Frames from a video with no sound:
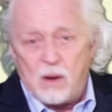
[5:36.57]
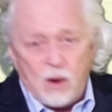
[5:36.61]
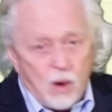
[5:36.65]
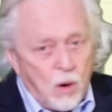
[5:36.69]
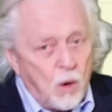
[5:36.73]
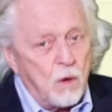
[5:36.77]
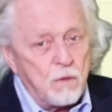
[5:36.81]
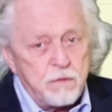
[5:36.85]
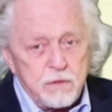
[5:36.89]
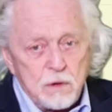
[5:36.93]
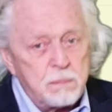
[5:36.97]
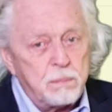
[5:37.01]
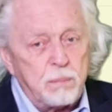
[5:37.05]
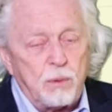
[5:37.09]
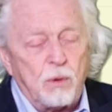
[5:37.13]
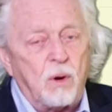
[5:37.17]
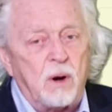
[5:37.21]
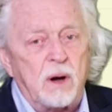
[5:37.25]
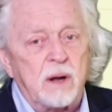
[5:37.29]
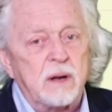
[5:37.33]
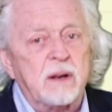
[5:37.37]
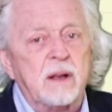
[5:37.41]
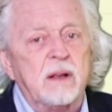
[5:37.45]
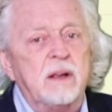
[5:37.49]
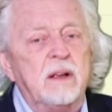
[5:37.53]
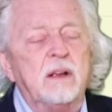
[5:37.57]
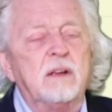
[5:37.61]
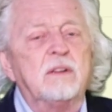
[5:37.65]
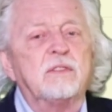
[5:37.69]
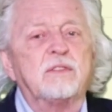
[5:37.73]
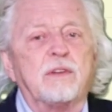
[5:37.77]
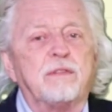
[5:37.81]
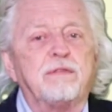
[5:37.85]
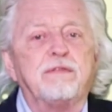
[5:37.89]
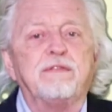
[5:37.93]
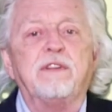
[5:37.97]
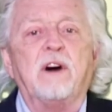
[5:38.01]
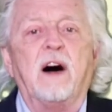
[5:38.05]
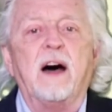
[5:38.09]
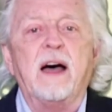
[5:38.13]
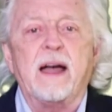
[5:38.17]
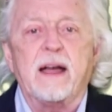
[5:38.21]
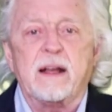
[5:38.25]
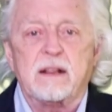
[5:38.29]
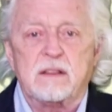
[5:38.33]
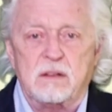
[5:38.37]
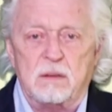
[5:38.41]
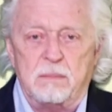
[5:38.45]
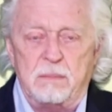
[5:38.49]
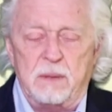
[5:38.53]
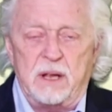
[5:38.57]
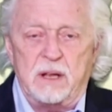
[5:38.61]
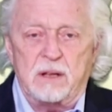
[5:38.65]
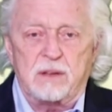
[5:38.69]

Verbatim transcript: Overbought is a flag to me.